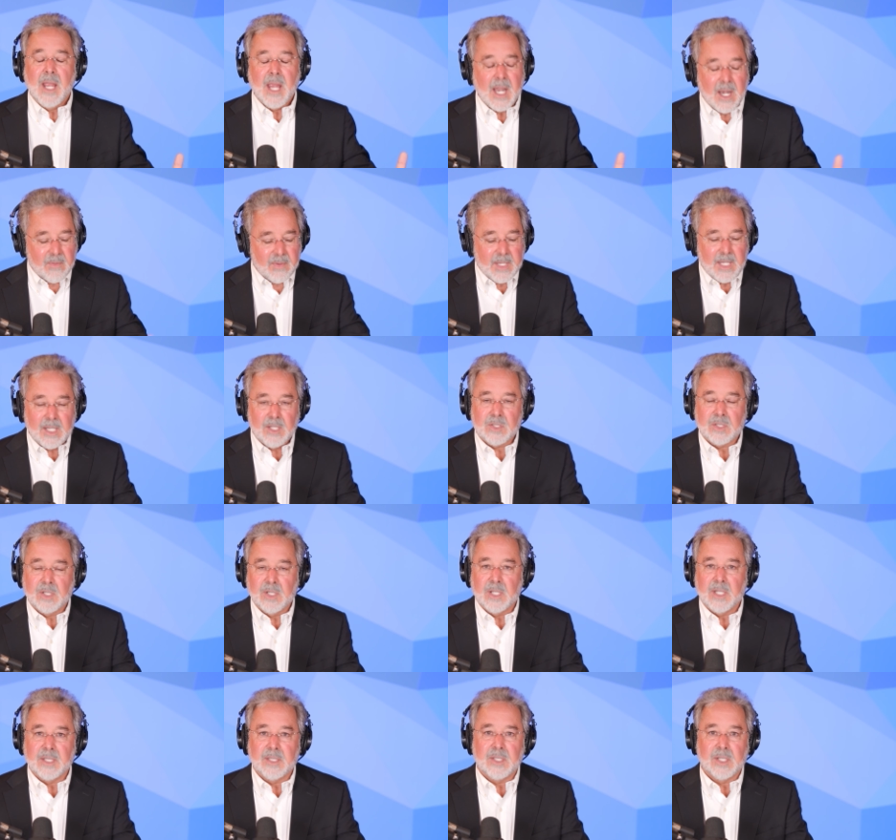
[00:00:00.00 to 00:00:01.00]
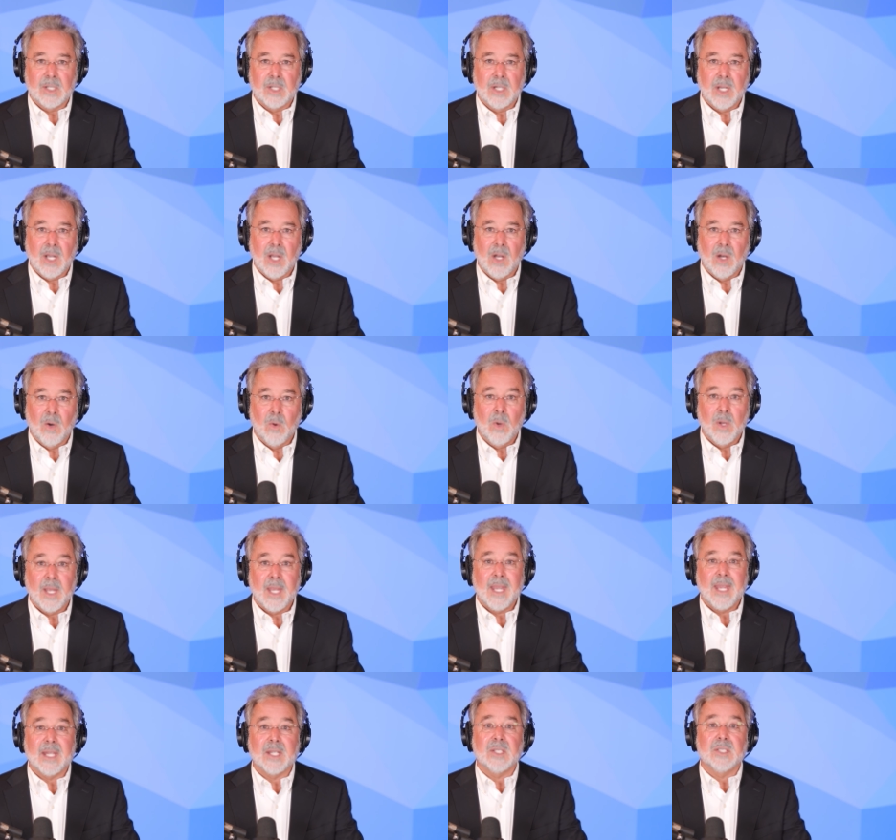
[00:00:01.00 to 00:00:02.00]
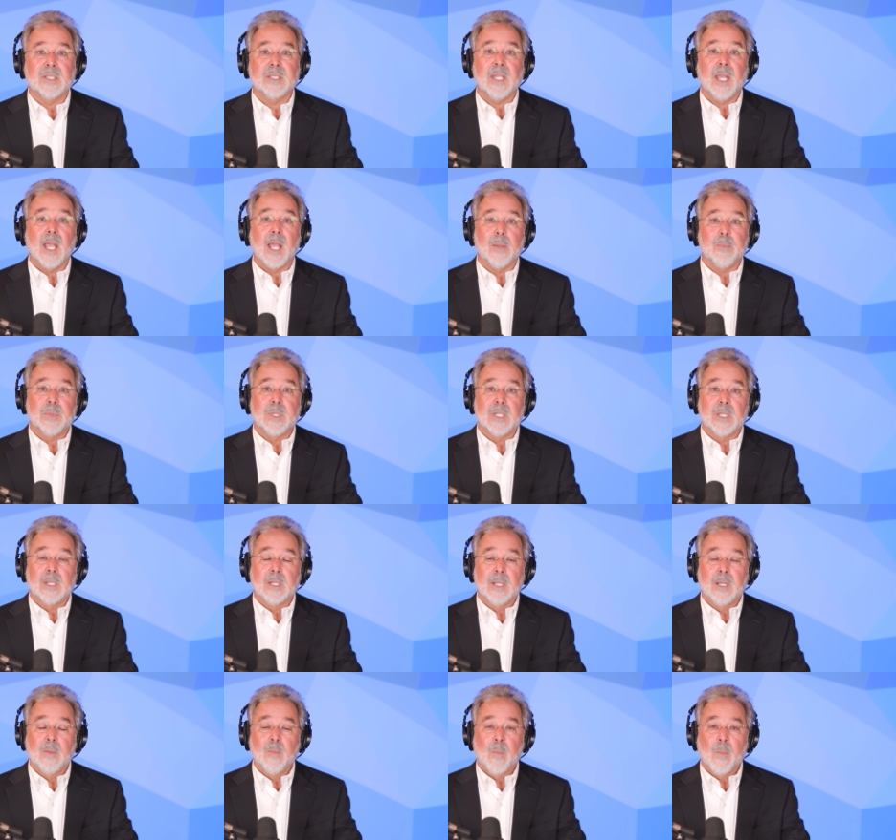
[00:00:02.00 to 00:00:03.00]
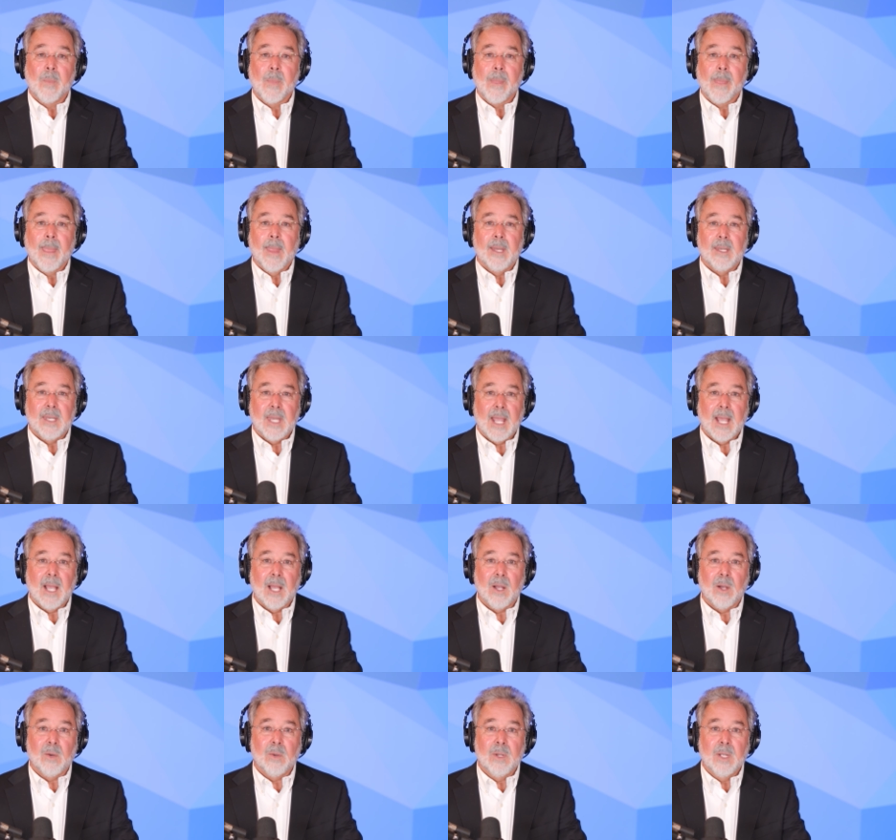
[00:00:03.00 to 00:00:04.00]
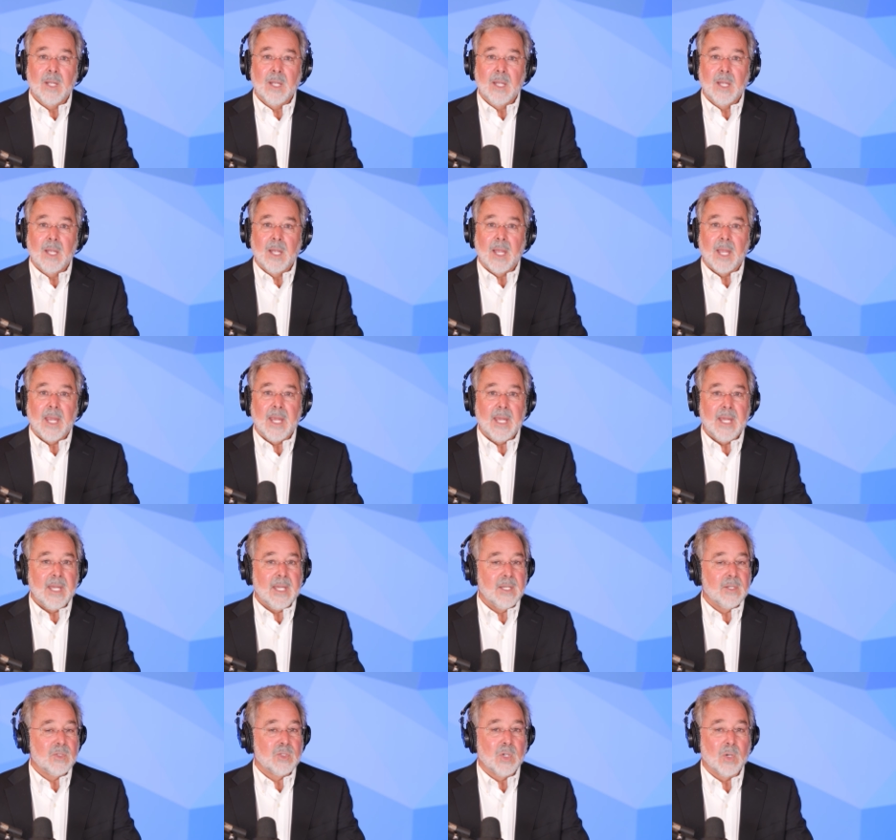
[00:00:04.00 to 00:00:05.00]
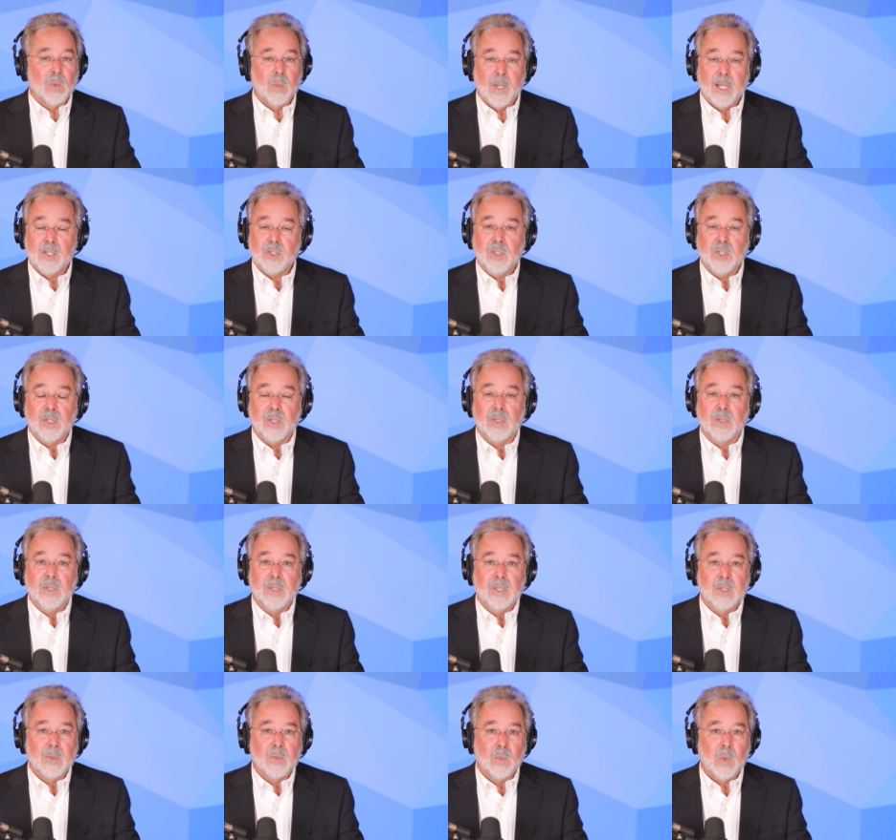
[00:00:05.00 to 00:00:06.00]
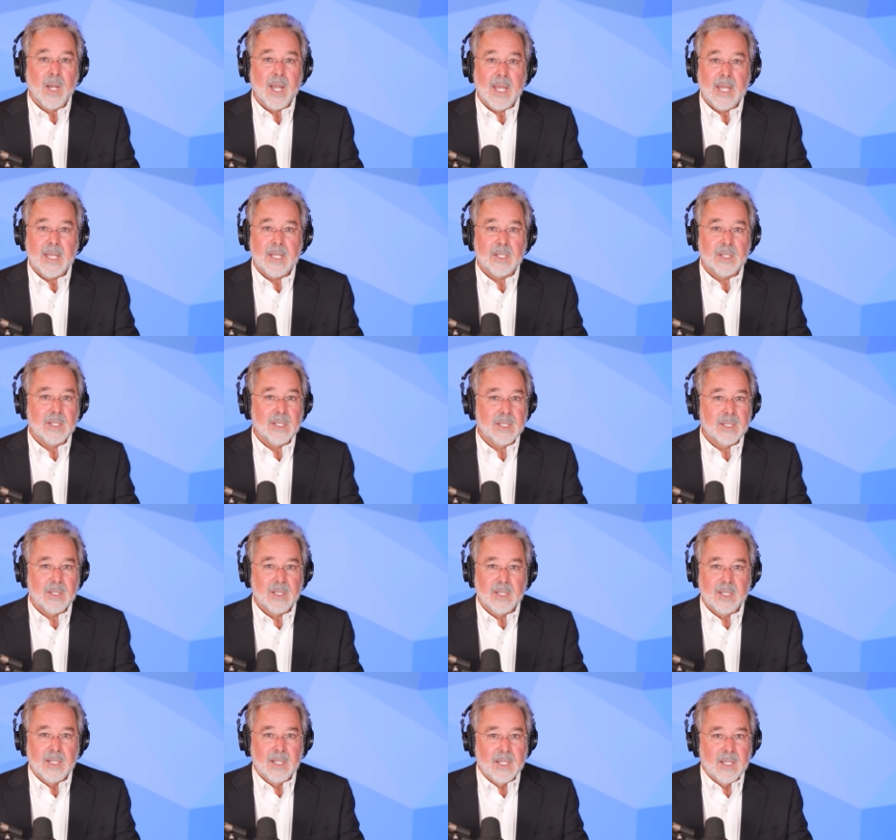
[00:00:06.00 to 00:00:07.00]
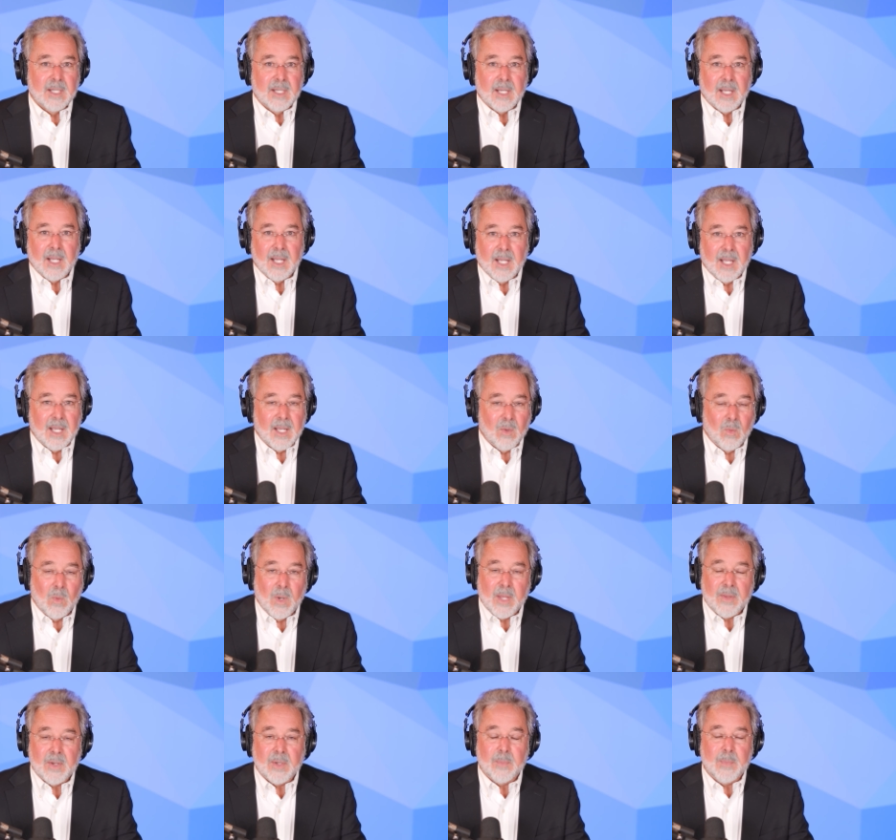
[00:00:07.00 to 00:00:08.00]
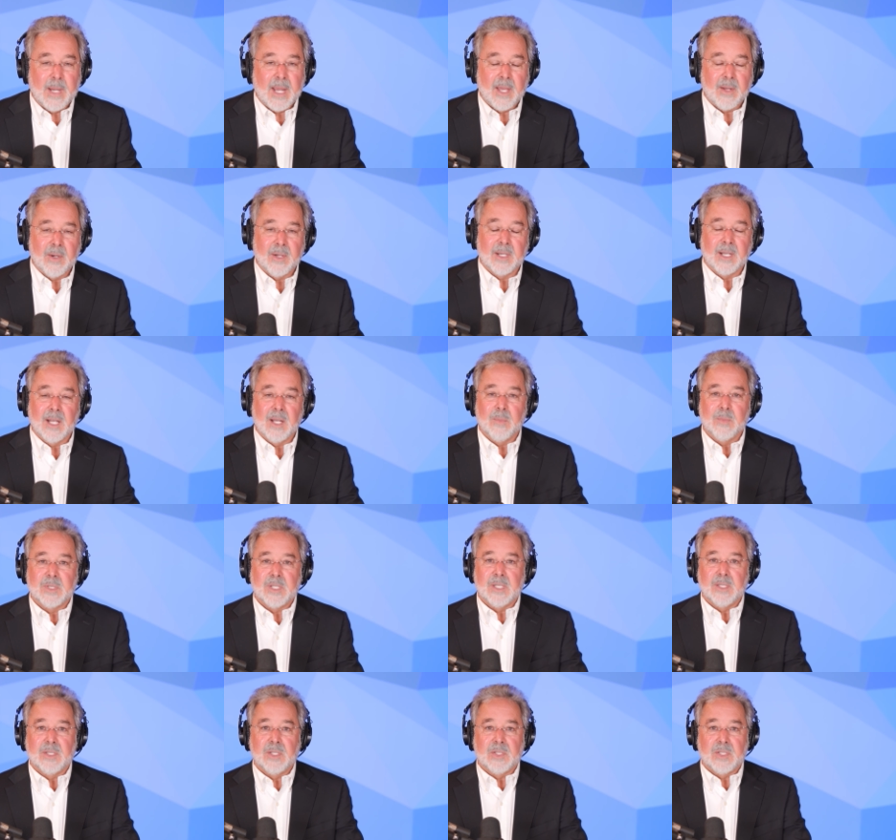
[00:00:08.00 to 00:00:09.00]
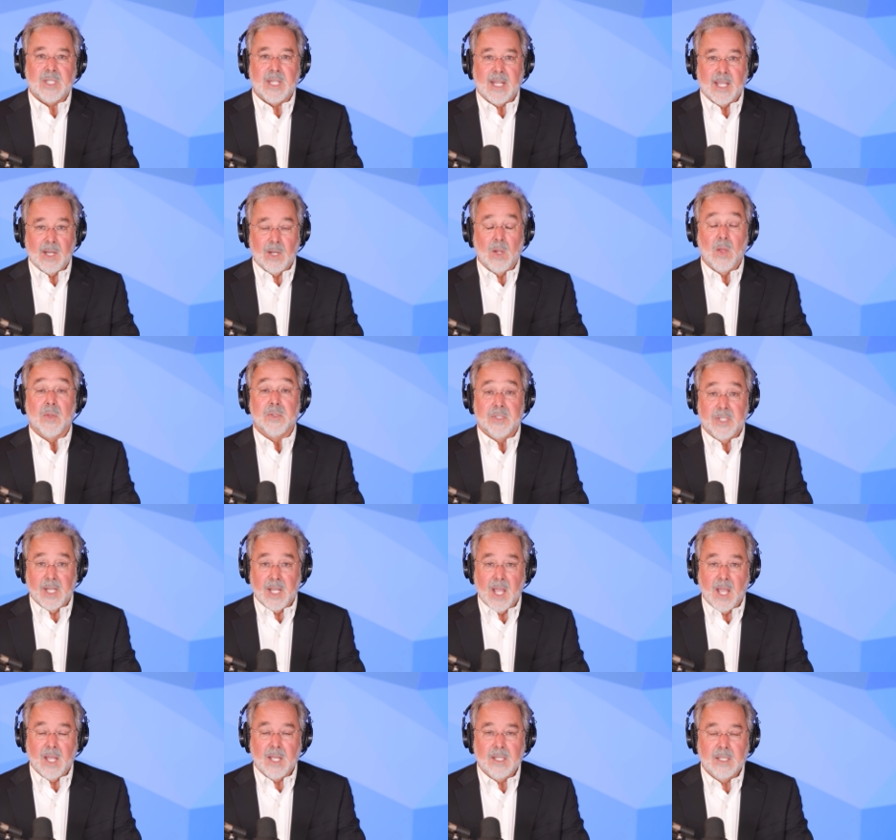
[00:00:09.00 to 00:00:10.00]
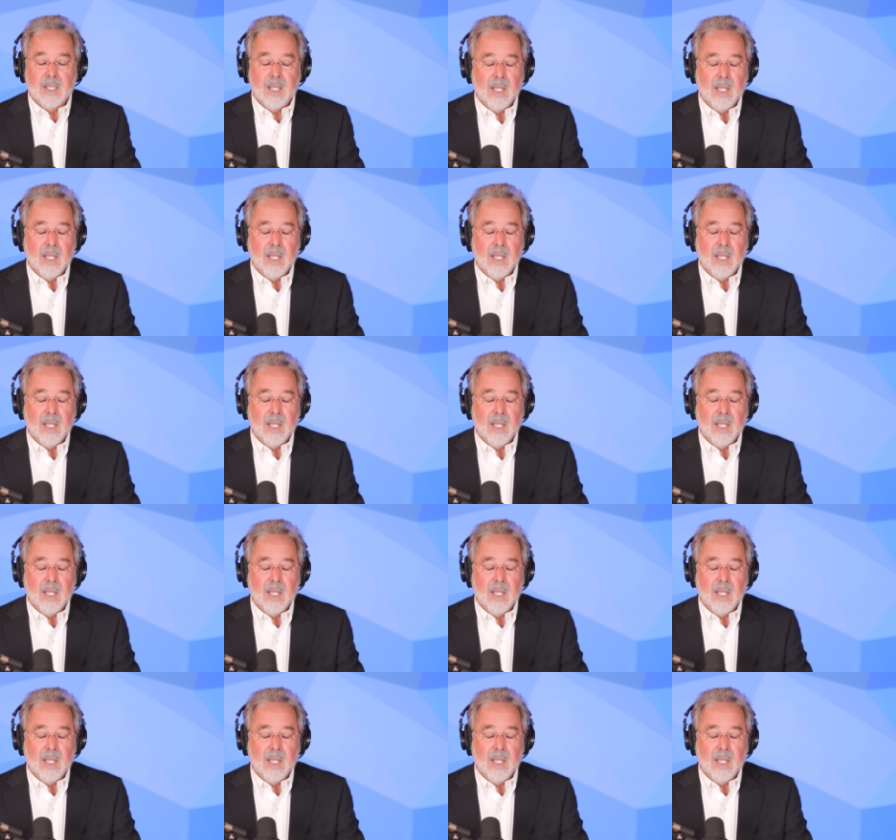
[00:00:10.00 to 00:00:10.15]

Everything's good to go, except now a torrential rain uh, weather pattern comes into Seattle. Duh.